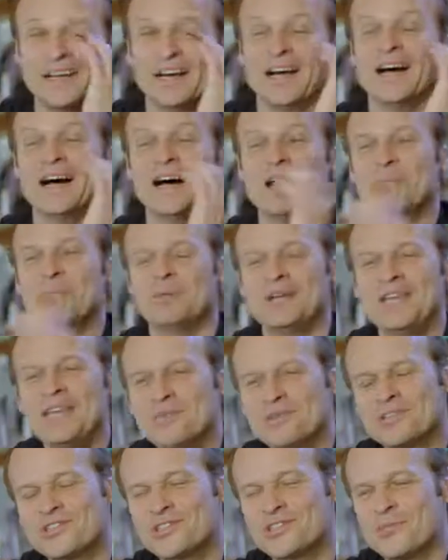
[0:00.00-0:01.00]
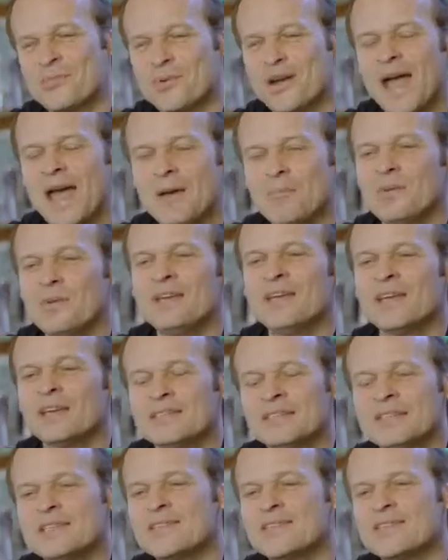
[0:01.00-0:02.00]
Uh, but he was super happy,
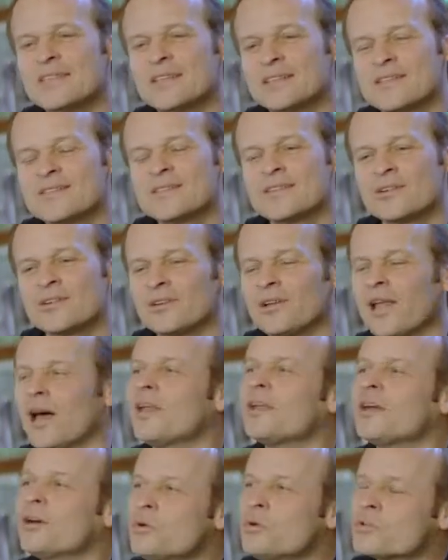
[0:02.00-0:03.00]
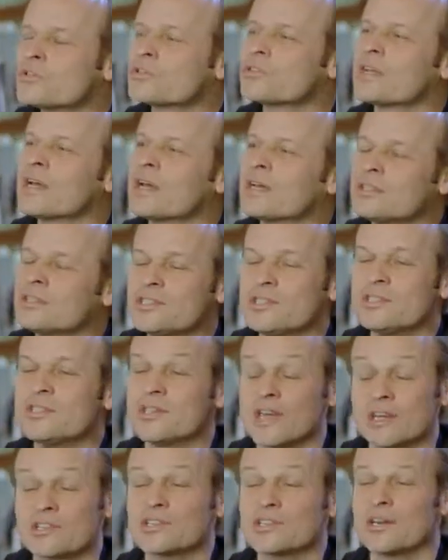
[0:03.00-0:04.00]
and he said, "This girl, Hannah Hoekstra, and
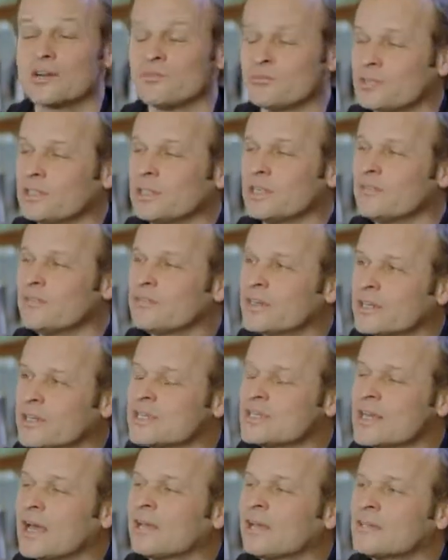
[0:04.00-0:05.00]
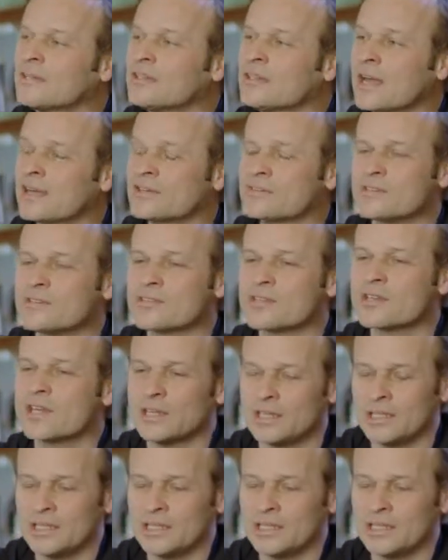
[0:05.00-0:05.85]
she's actually a really very talented actress.